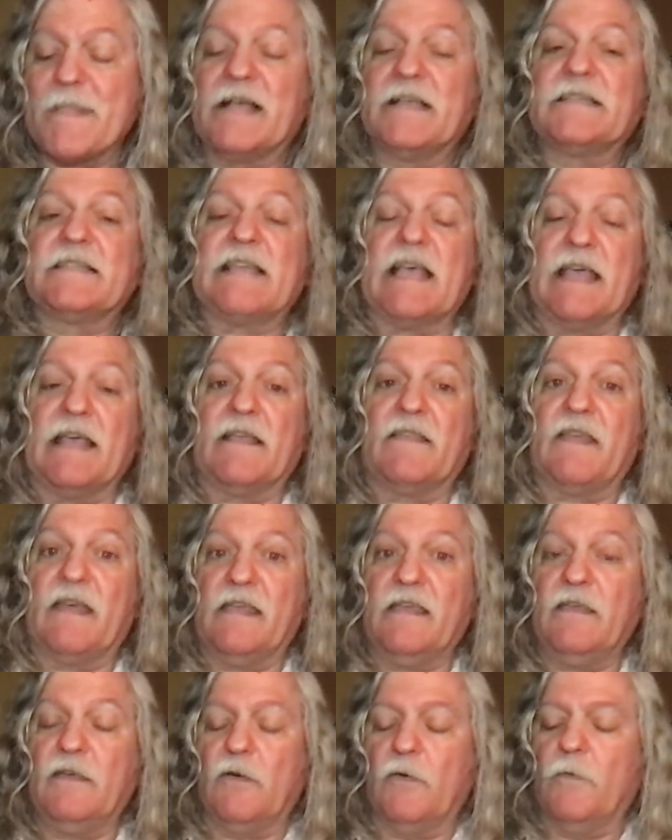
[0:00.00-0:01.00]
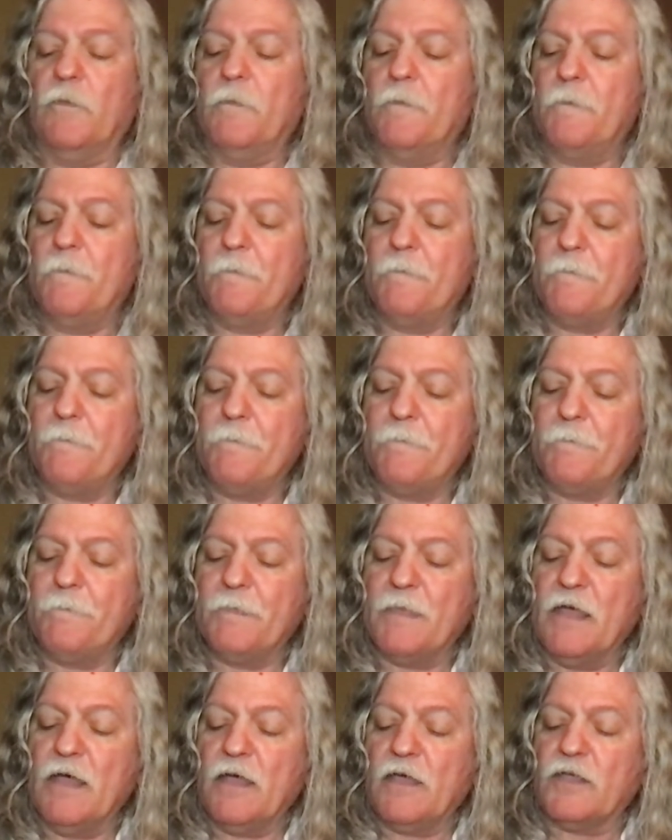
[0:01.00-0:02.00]
Saying thank you.
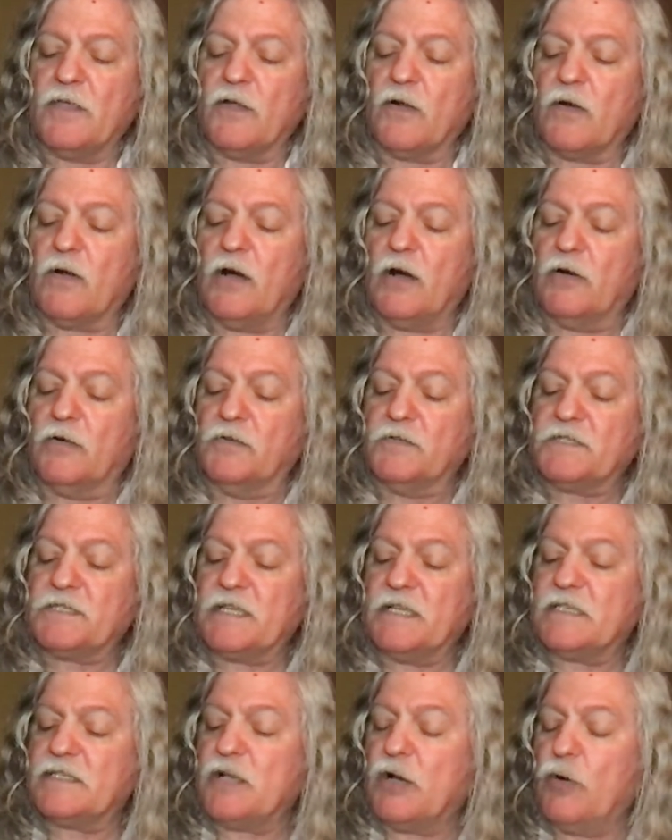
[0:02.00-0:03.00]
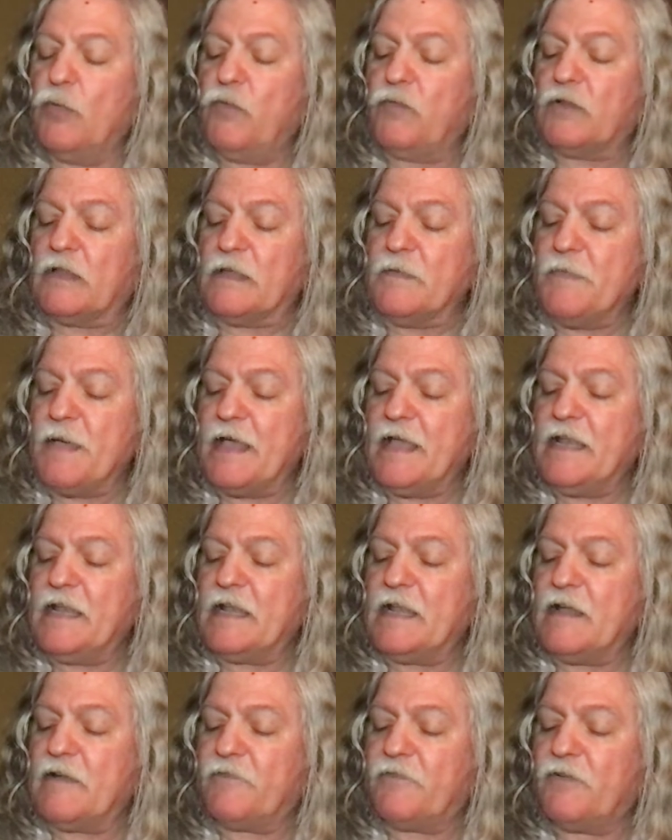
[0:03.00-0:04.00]
Your host has hopefully made
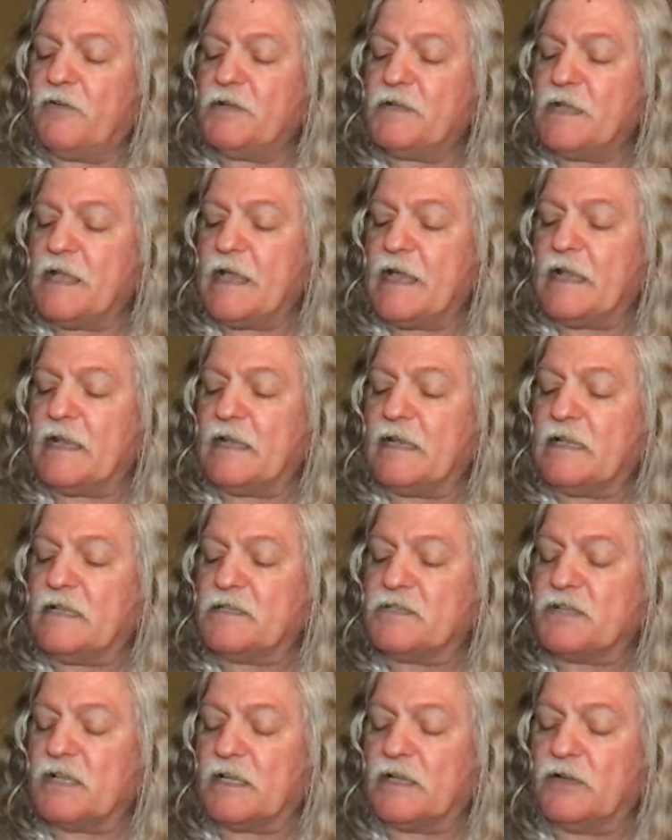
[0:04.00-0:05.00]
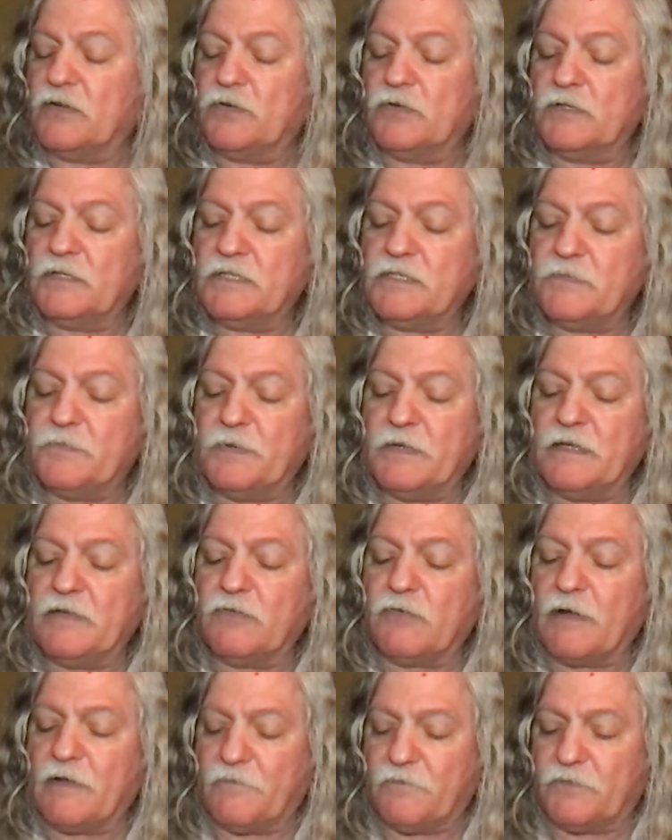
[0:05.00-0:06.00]
an effort, and it is a good to be
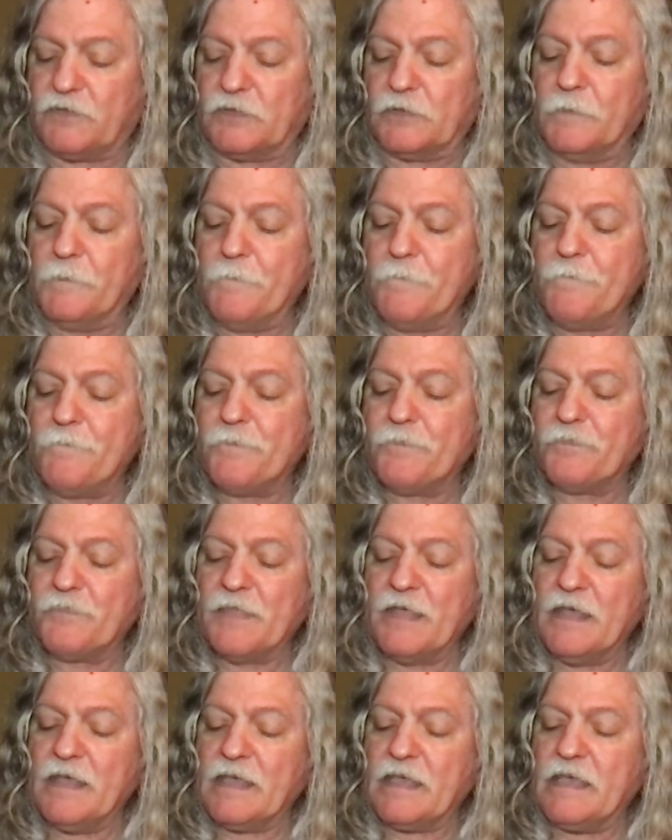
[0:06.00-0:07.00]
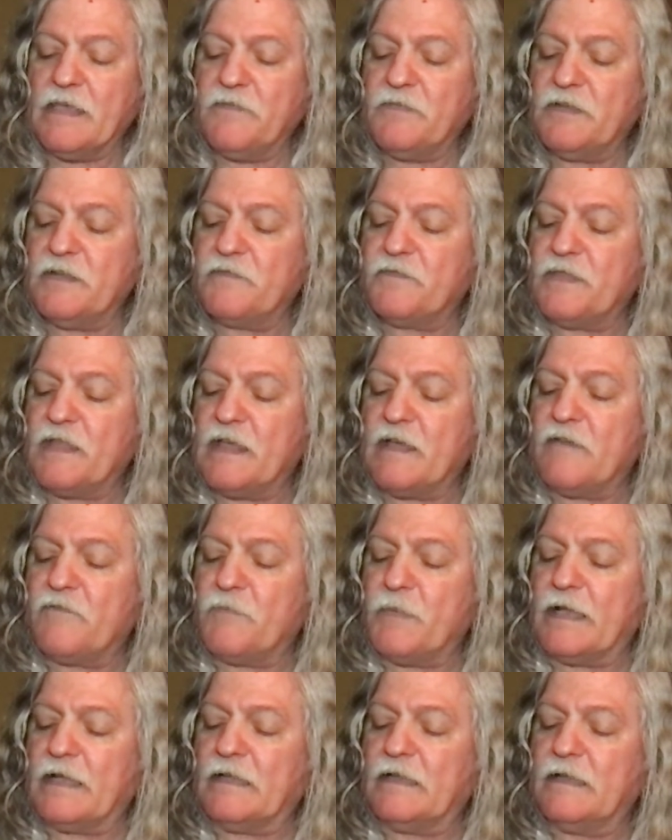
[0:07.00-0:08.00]
grateful. Even if they have
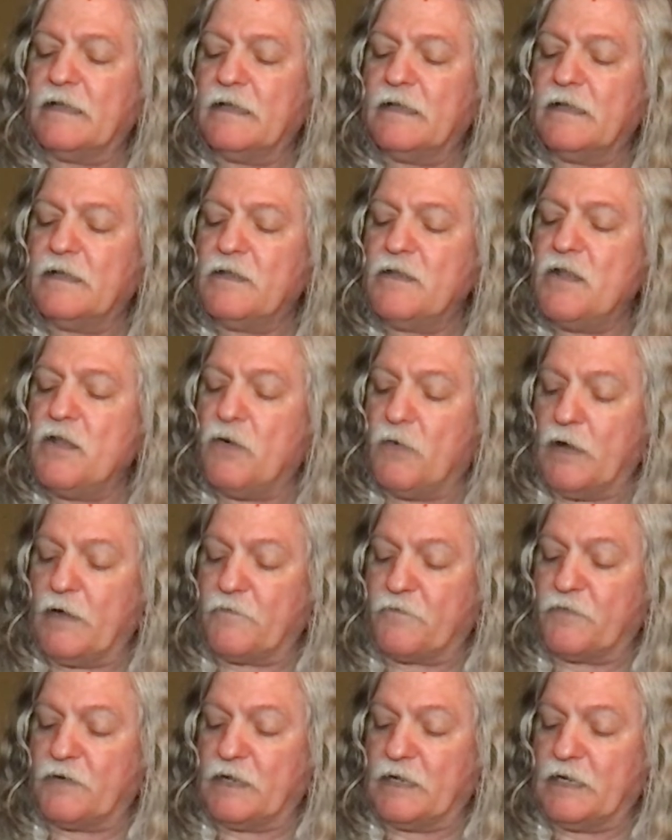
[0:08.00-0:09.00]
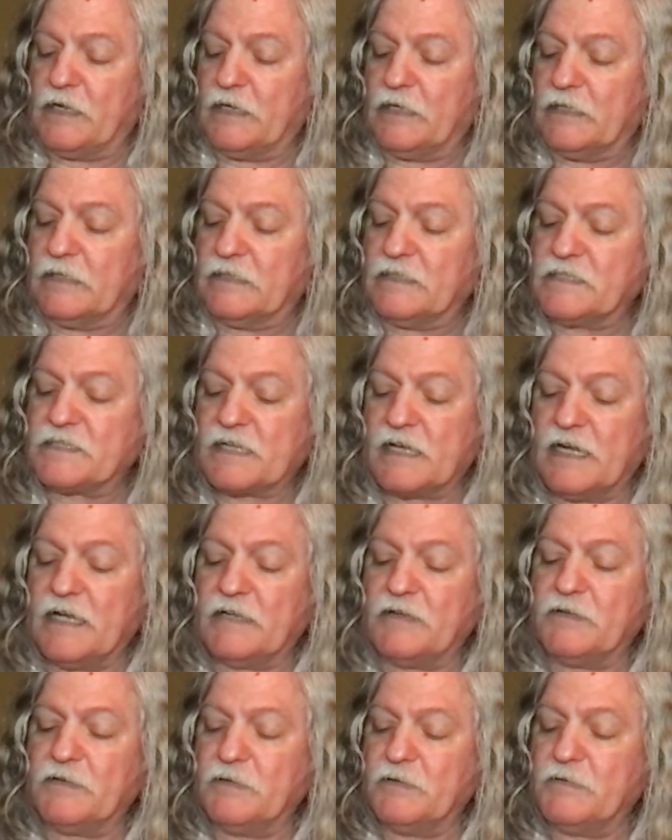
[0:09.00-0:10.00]
made no effort at all, it's
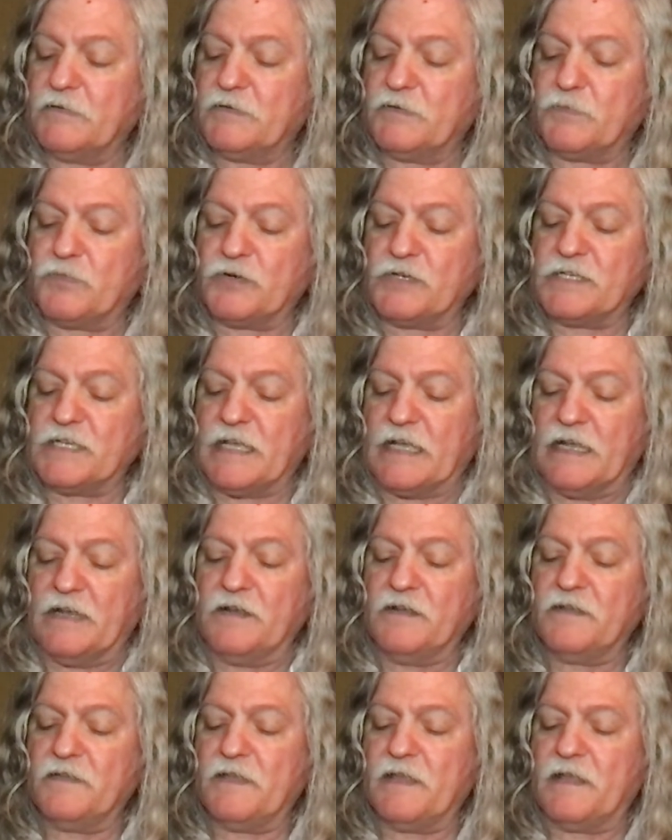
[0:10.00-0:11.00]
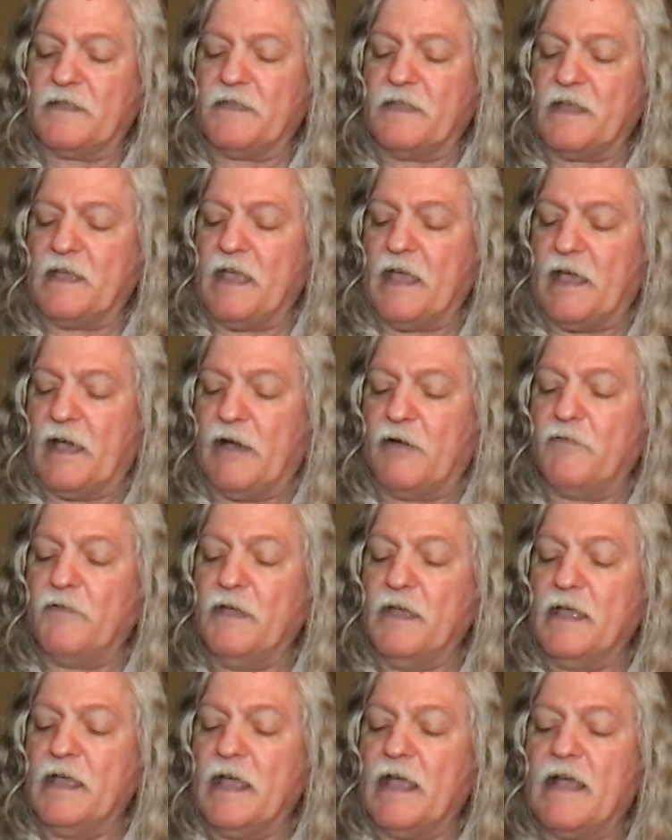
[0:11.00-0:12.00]
kind to pretend that they have
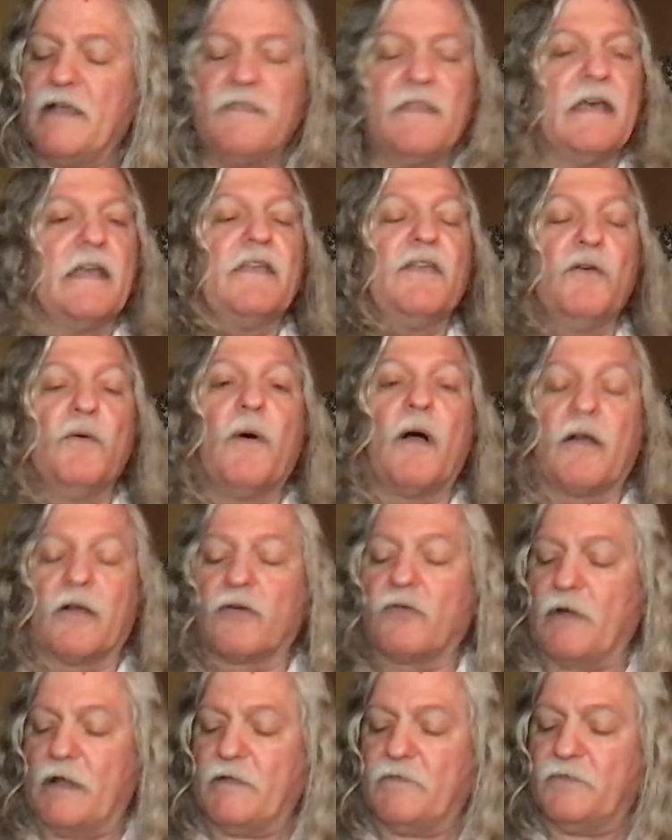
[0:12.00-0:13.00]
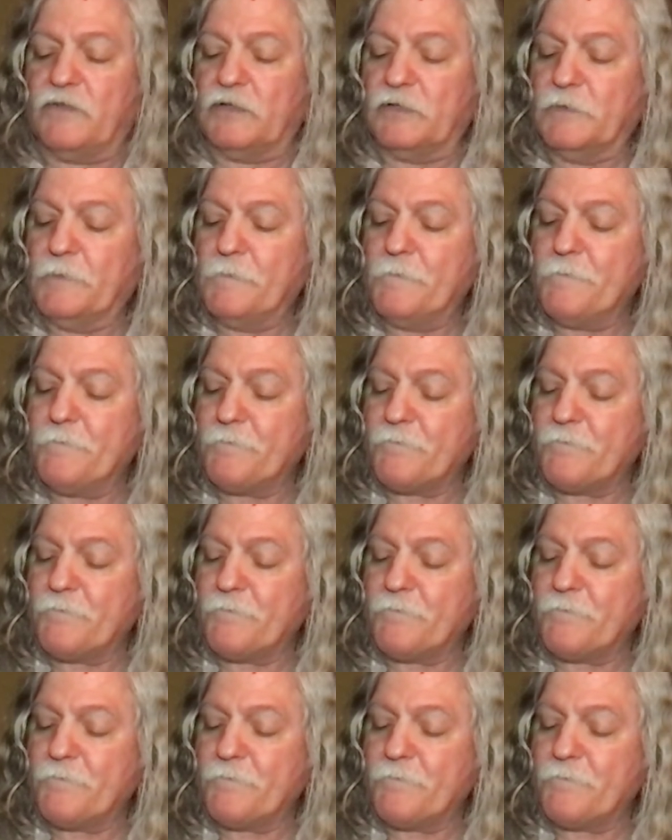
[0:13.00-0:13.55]
and that you are grateful.